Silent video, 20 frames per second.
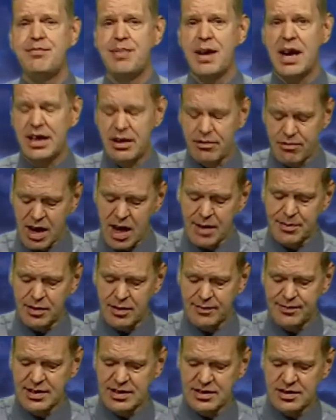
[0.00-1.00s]
panorama
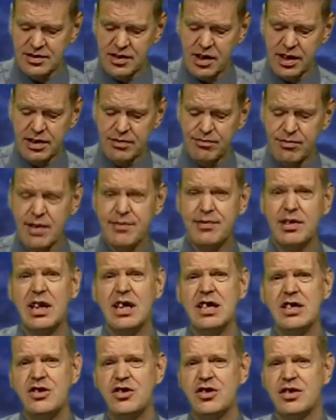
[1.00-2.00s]
of insight and
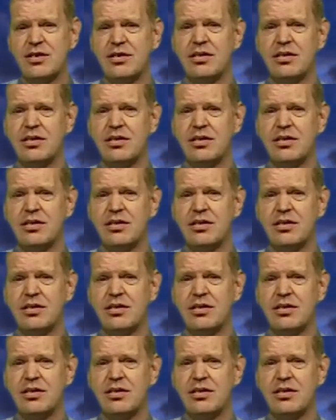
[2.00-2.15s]
revelation.